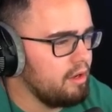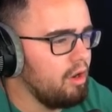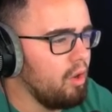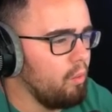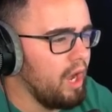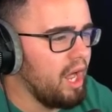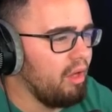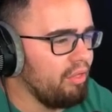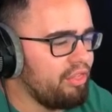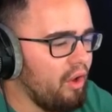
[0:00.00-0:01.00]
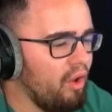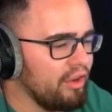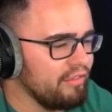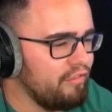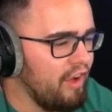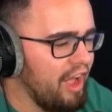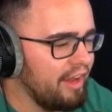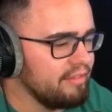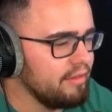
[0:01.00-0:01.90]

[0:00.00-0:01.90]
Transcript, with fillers: Oh wow, it's so hard to find.